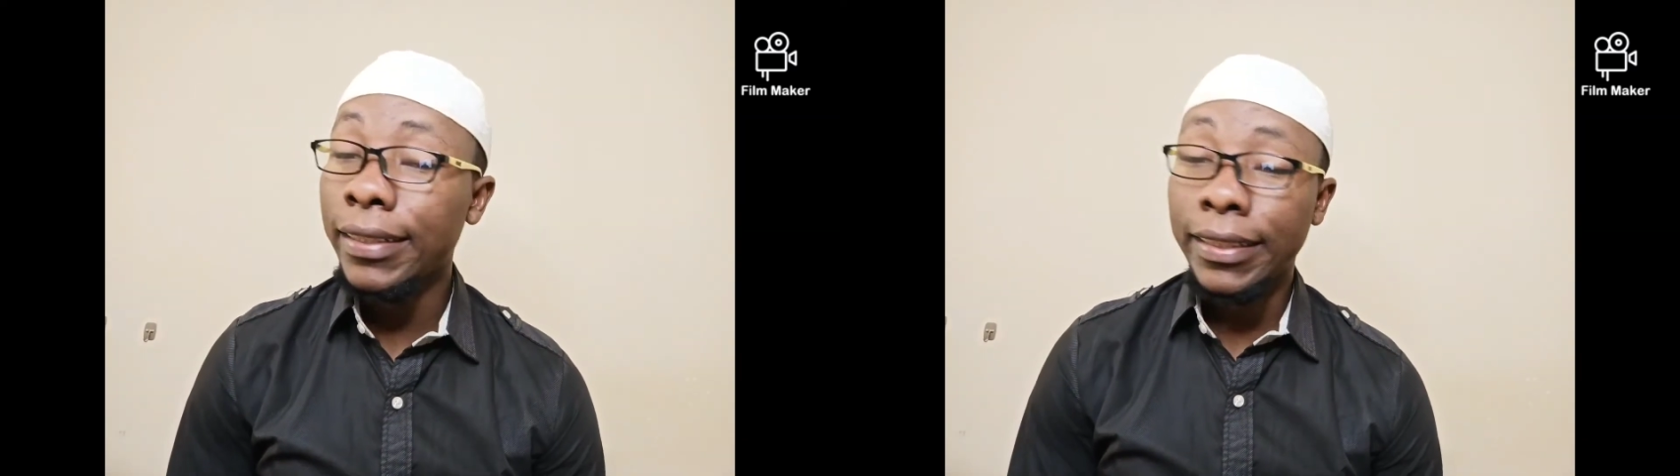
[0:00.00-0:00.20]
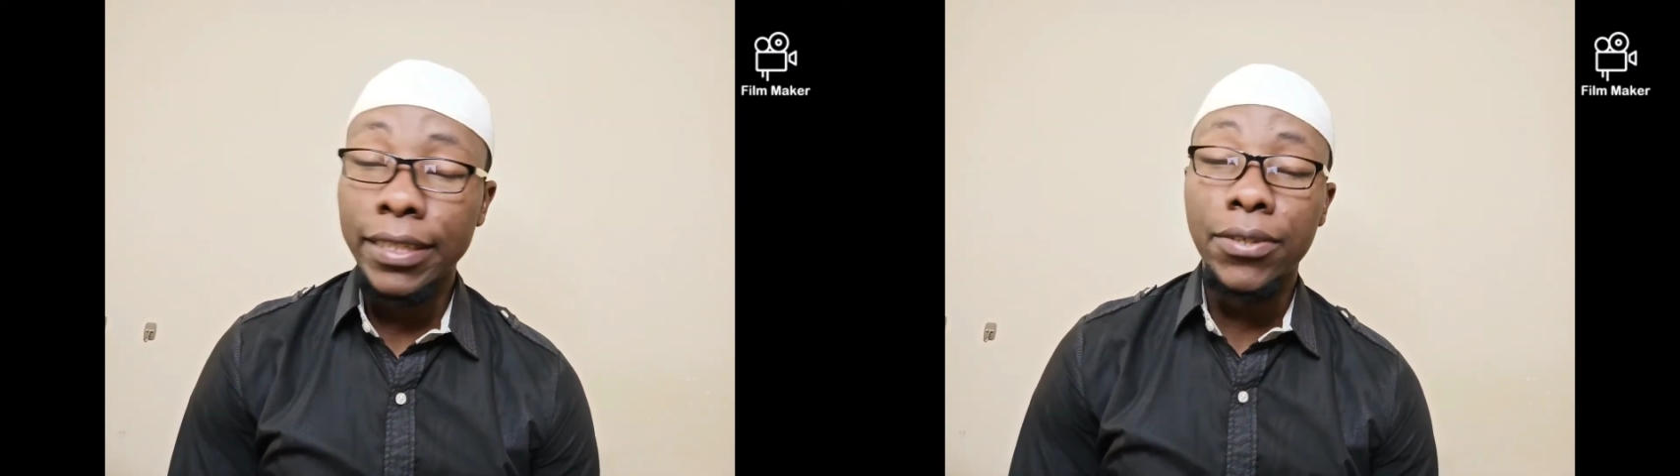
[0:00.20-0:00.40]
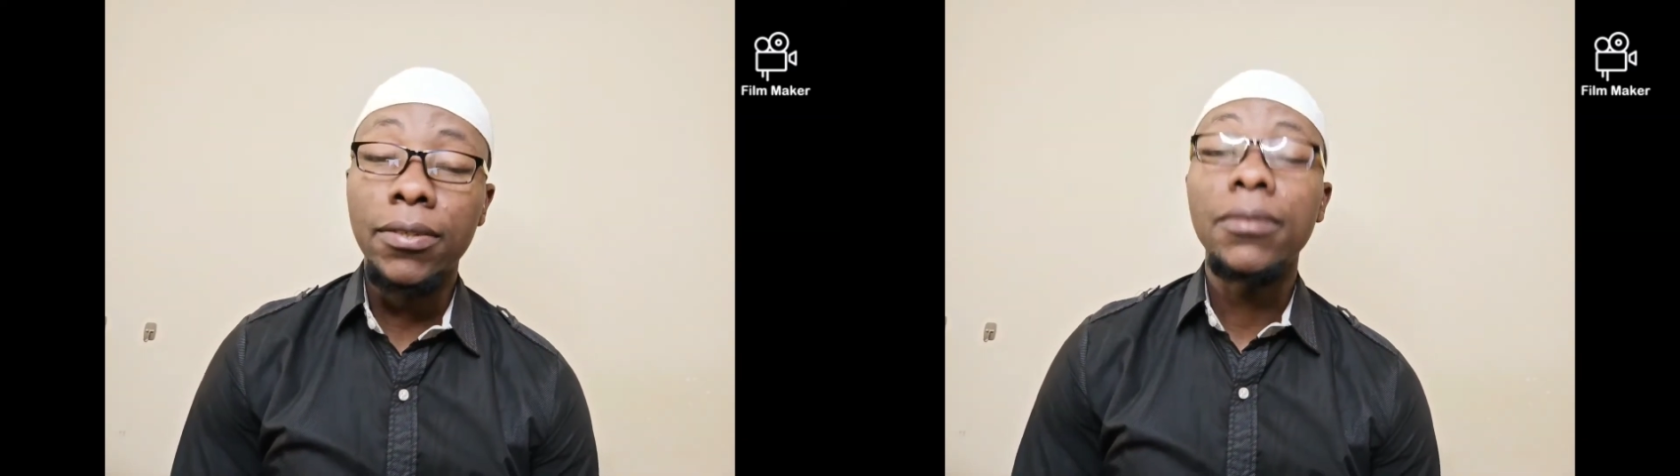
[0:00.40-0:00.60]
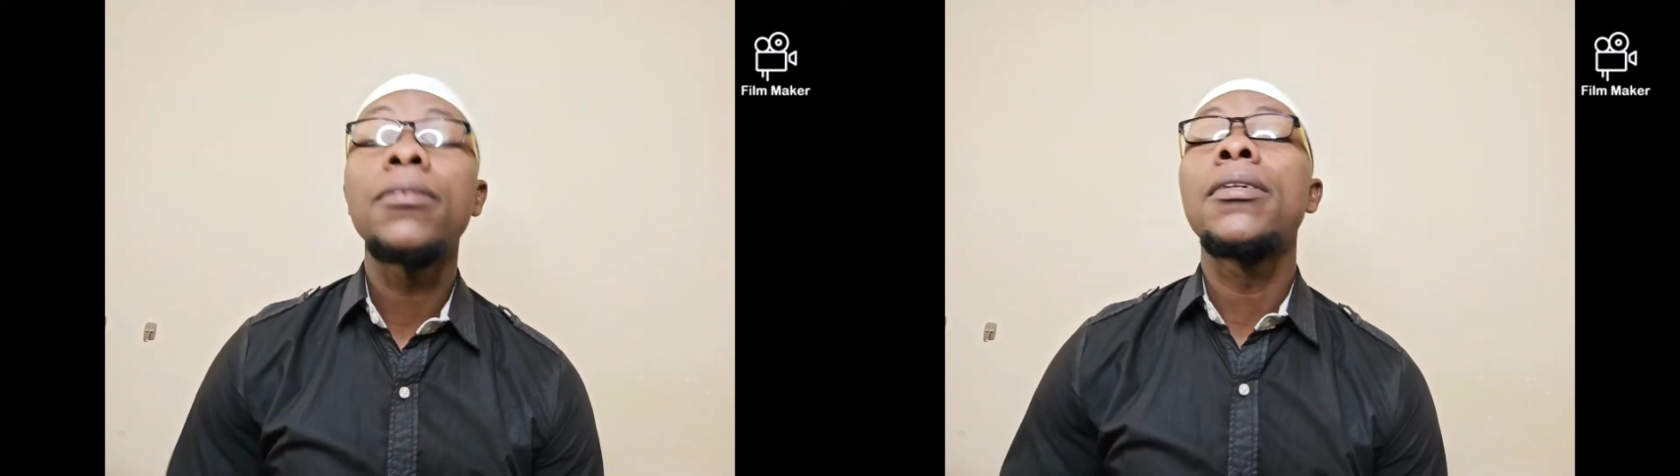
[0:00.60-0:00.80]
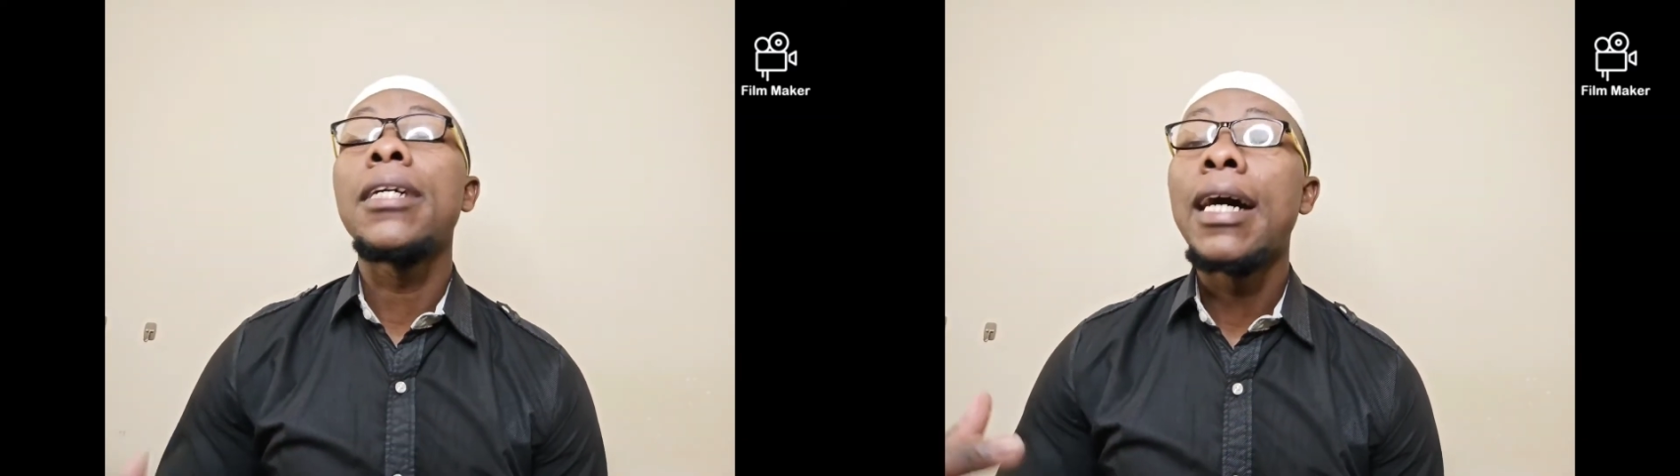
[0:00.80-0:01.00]
settle
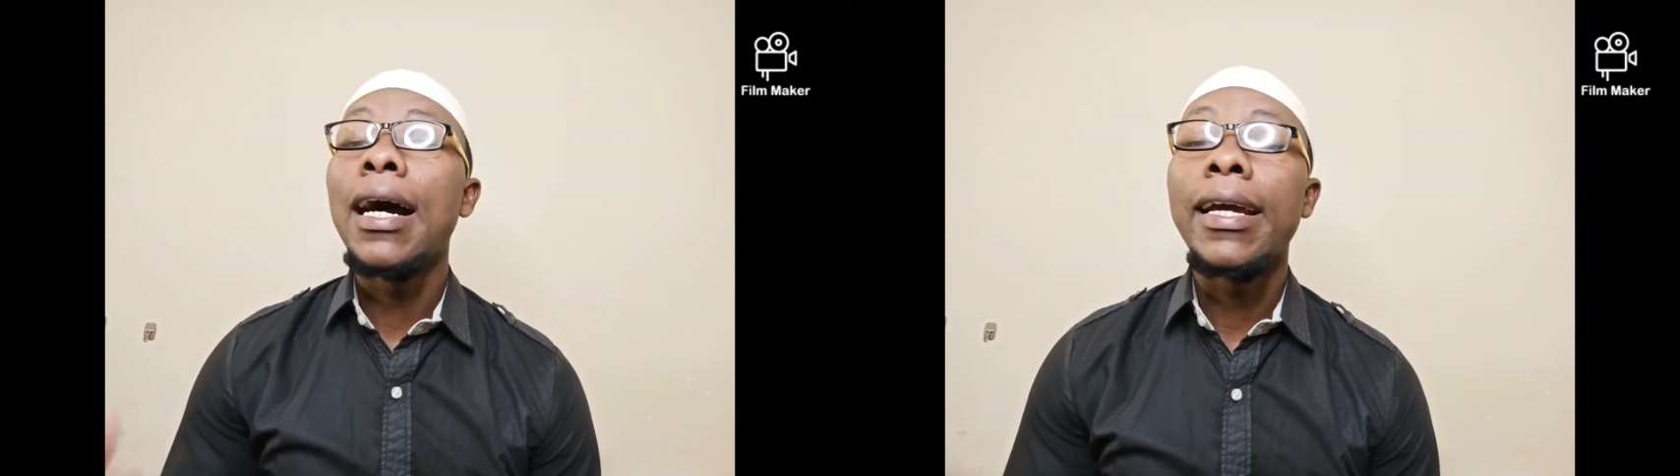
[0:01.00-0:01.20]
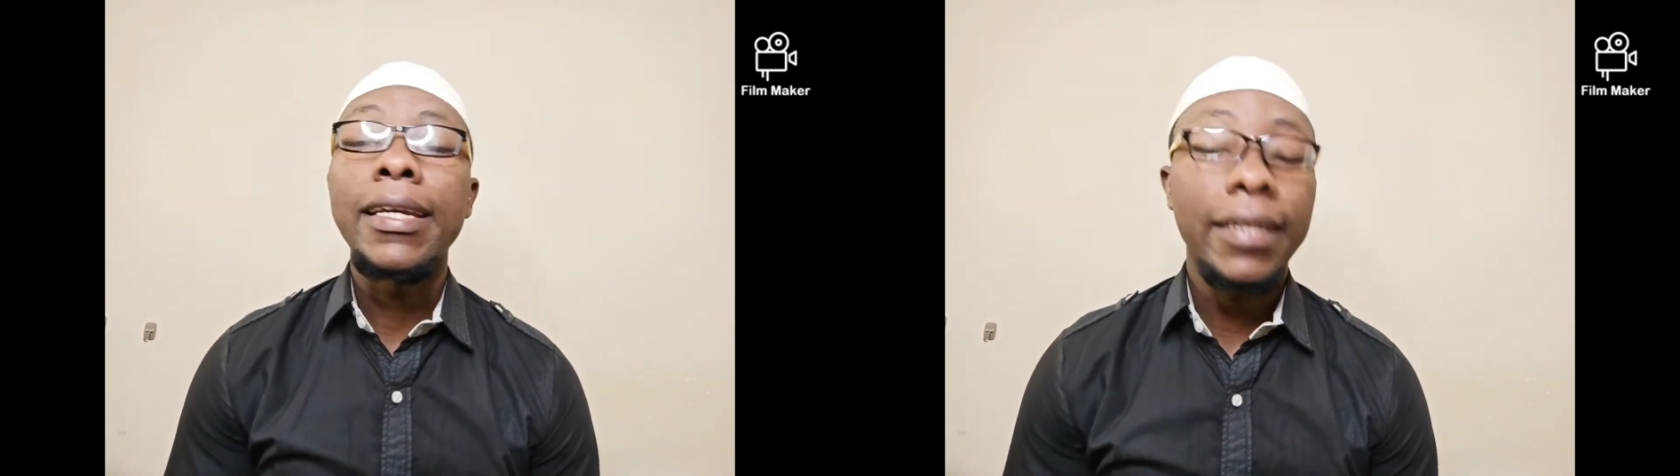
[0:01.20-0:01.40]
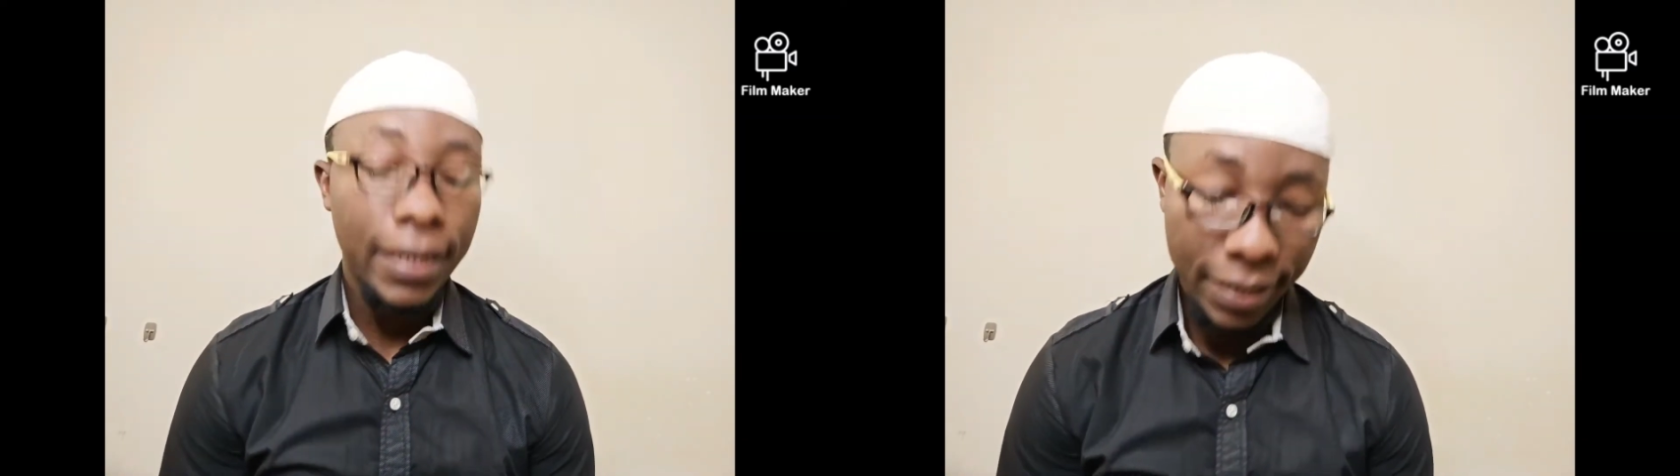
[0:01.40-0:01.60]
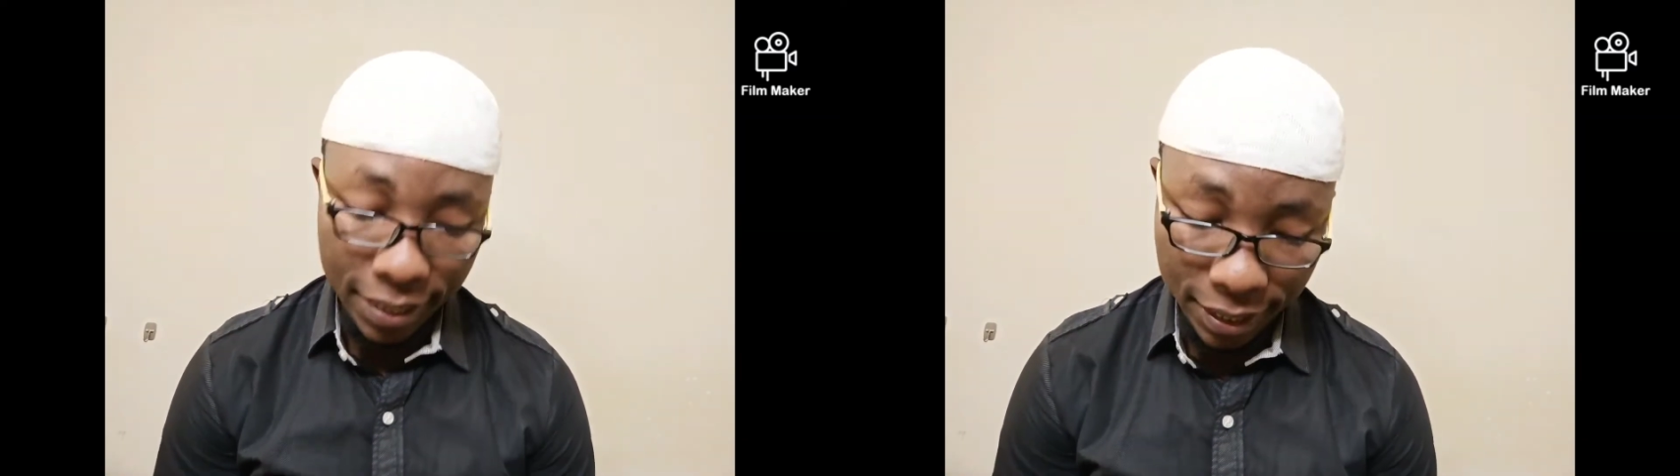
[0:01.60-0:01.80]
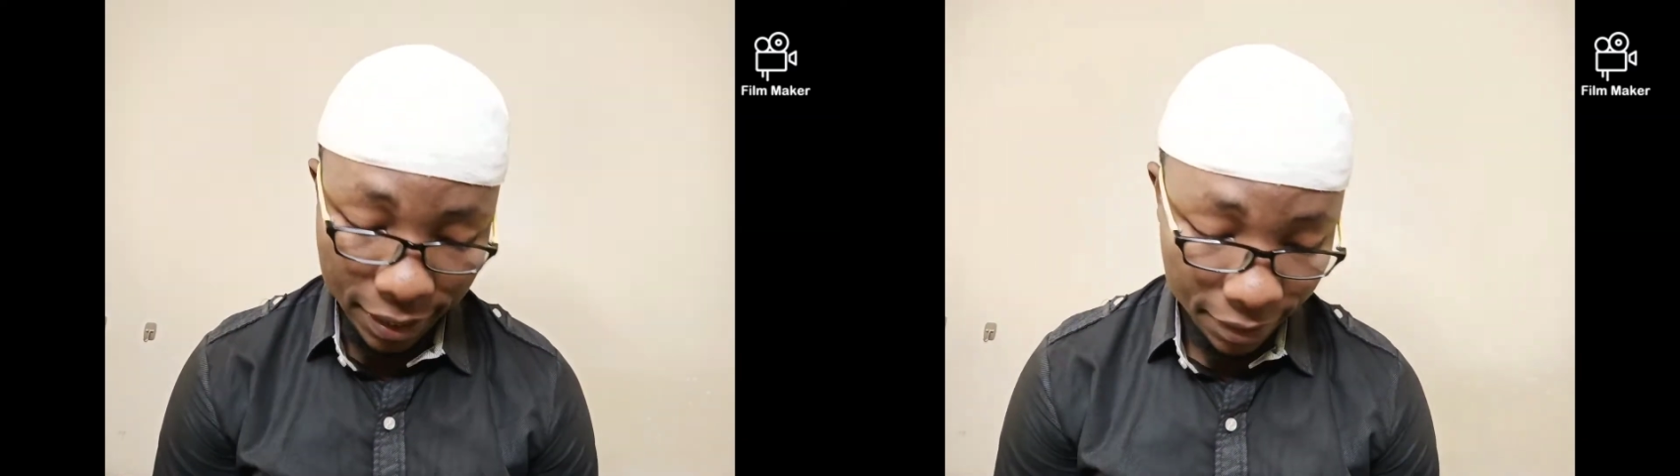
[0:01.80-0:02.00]
in
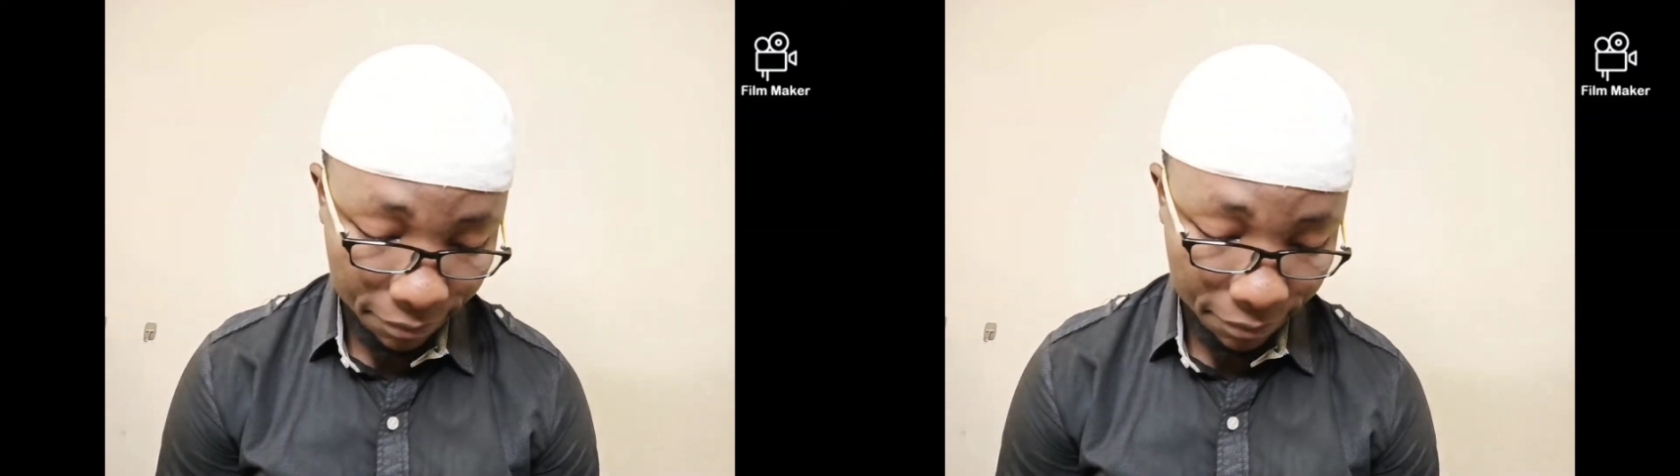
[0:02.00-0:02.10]
Qatar.